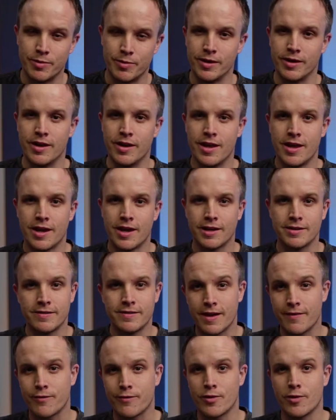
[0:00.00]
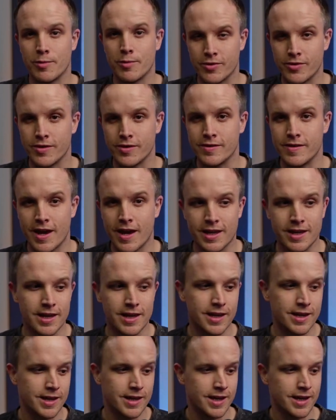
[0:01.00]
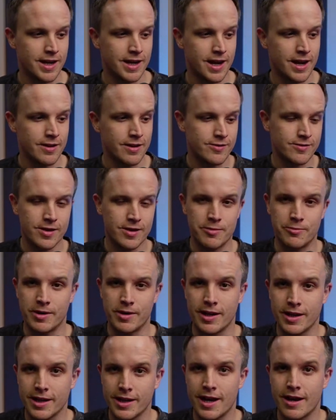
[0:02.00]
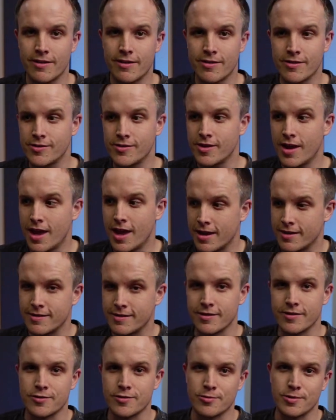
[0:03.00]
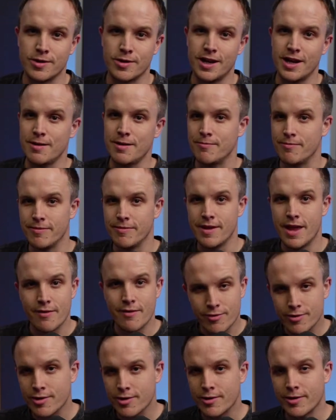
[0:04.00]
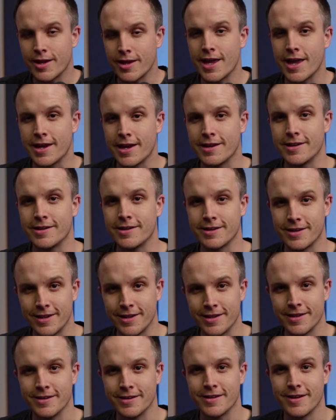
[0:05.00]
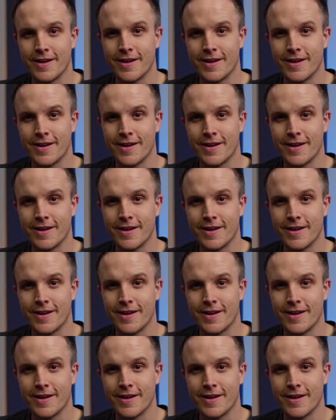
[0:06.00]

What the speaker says: And I did that for almost a decade, and I said, when I get out of this editing suite, I am never going to edit again.